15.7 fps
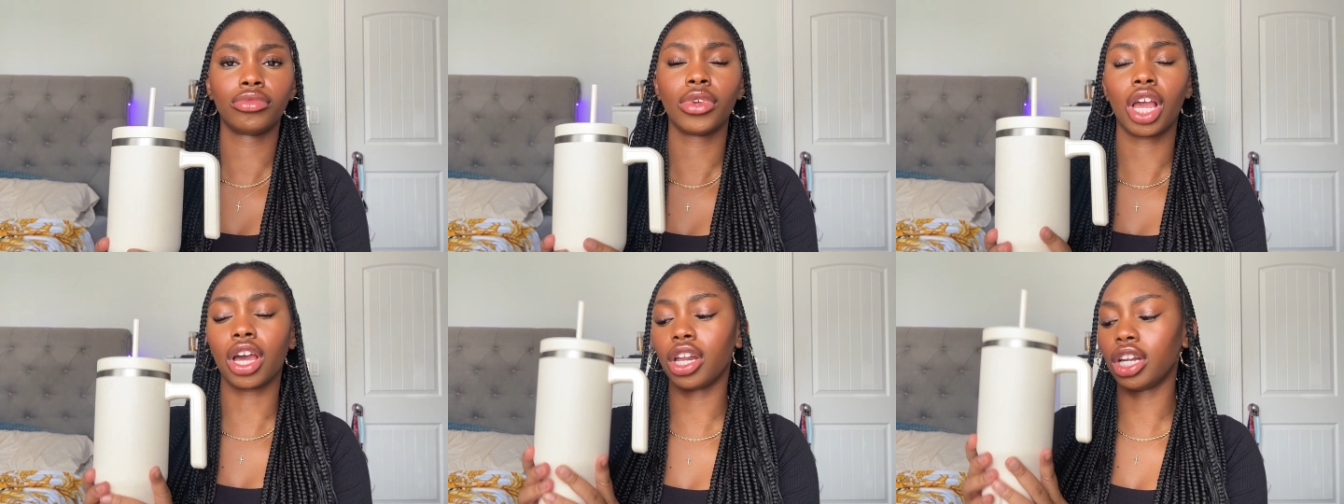
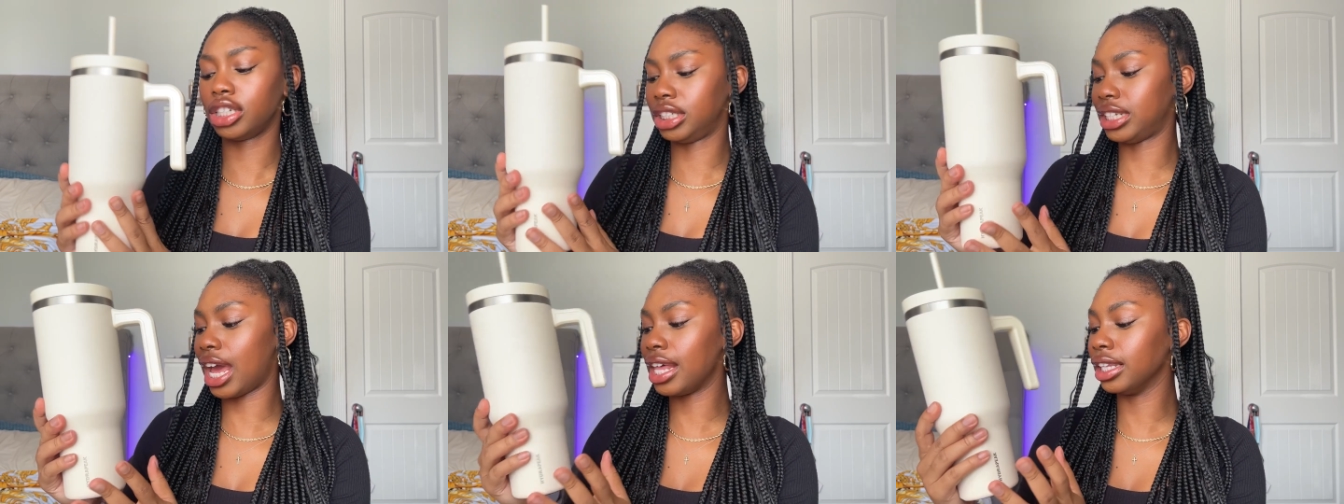got a
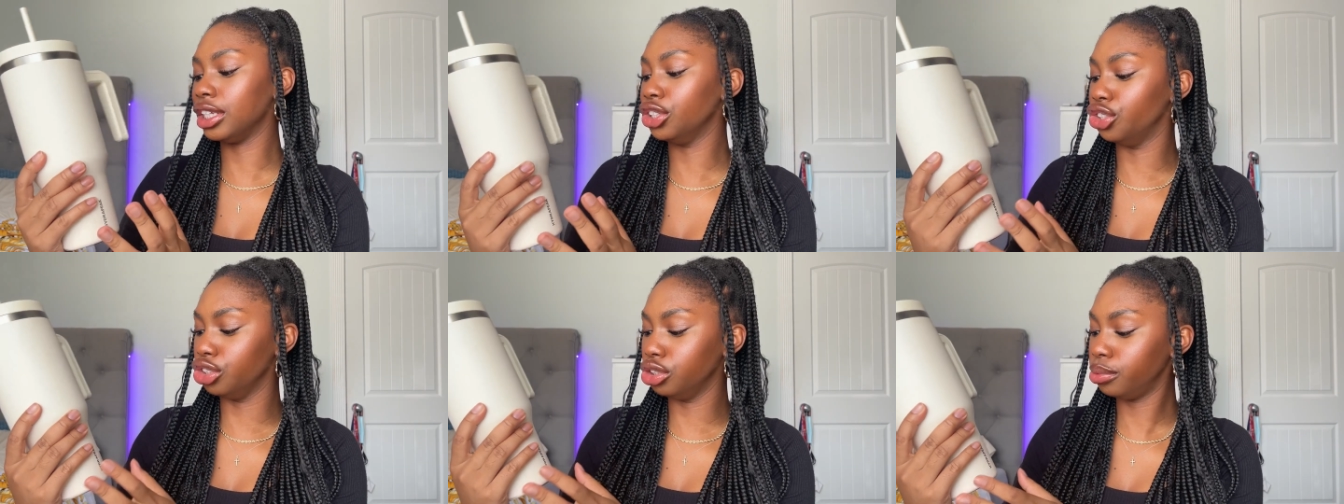stanley
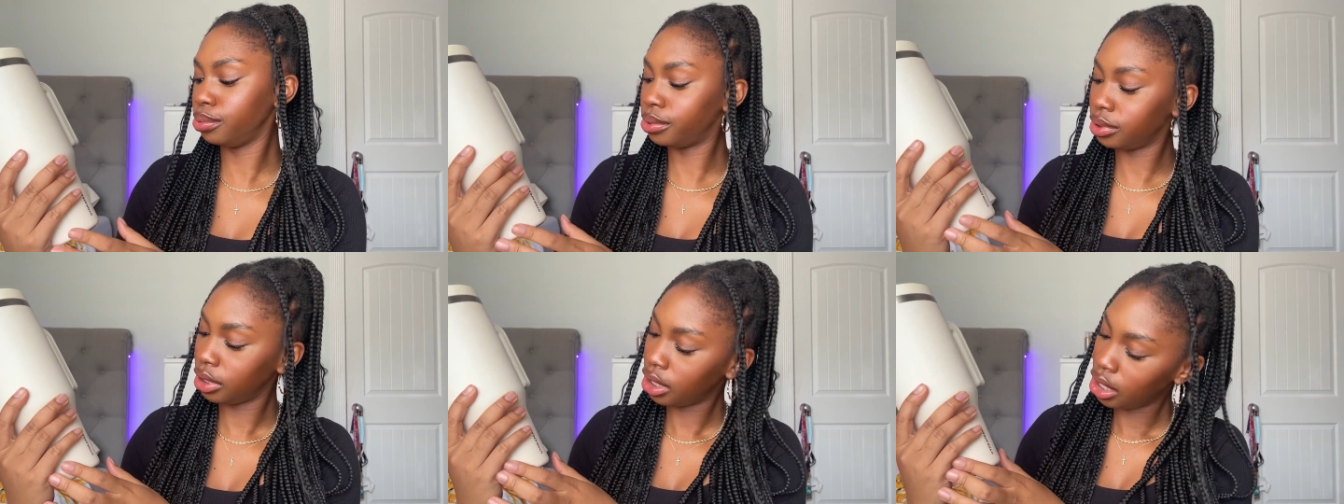dupe
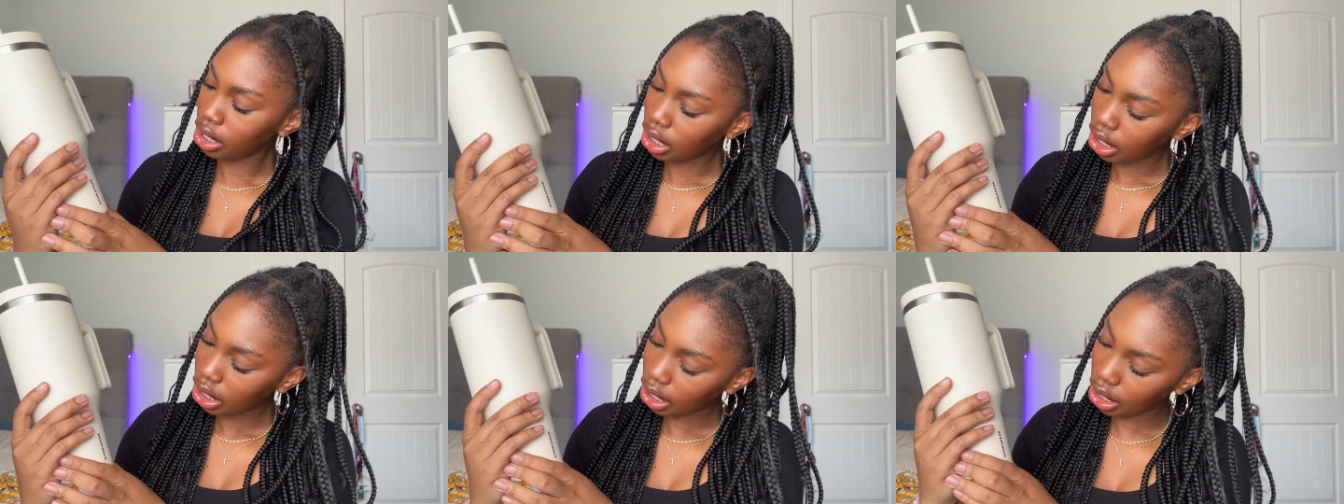
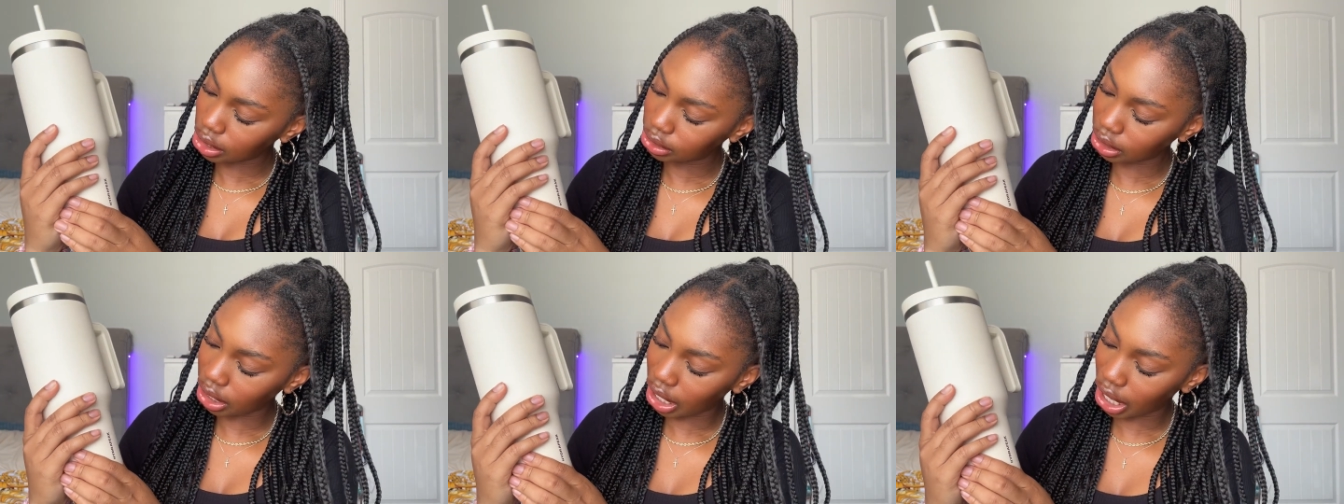
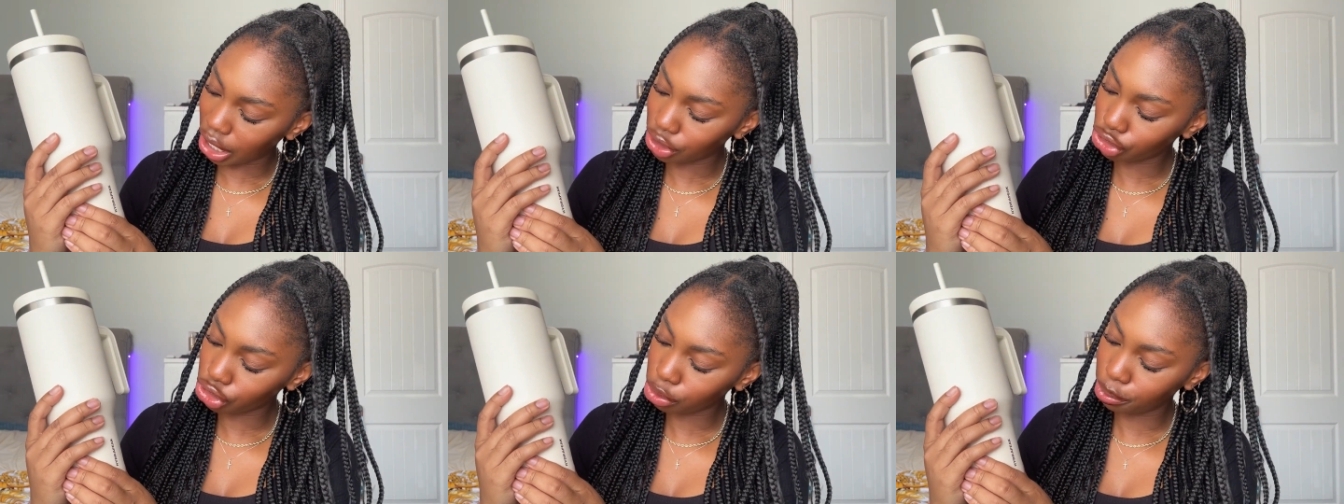it's a
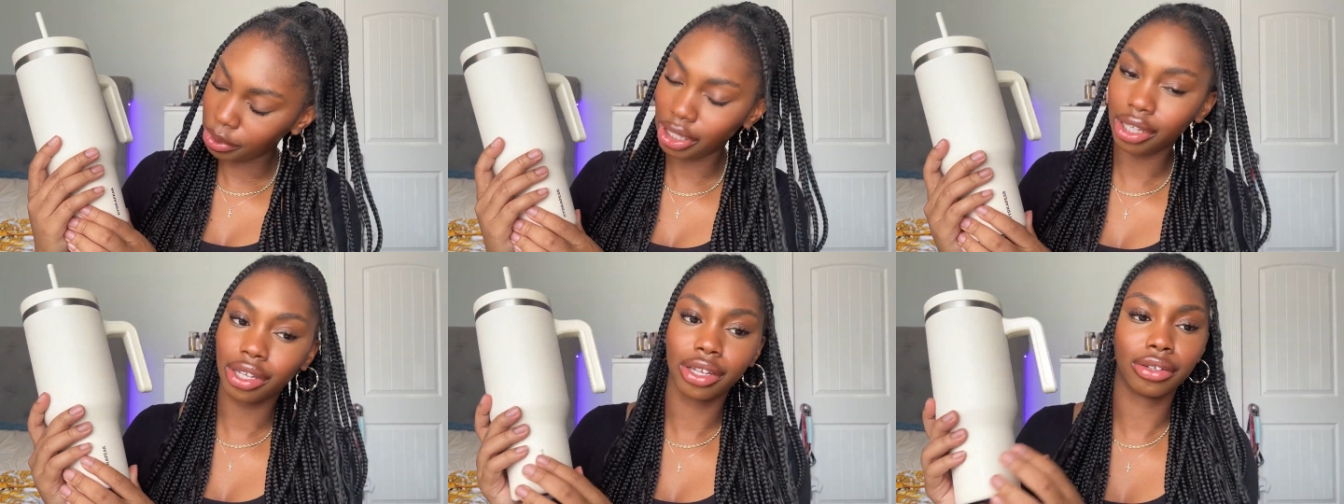hydro
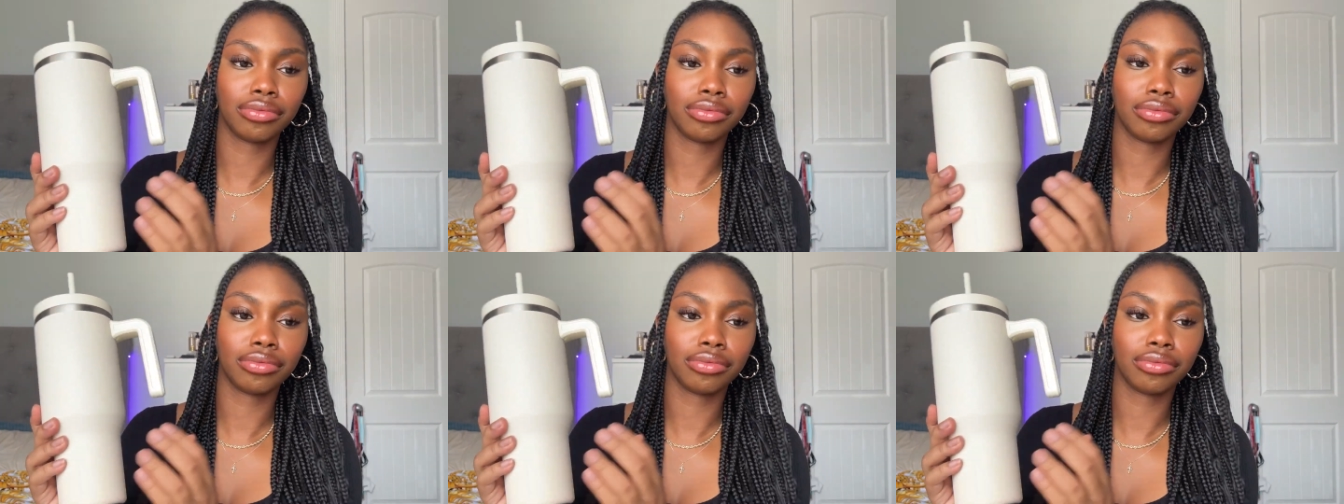peak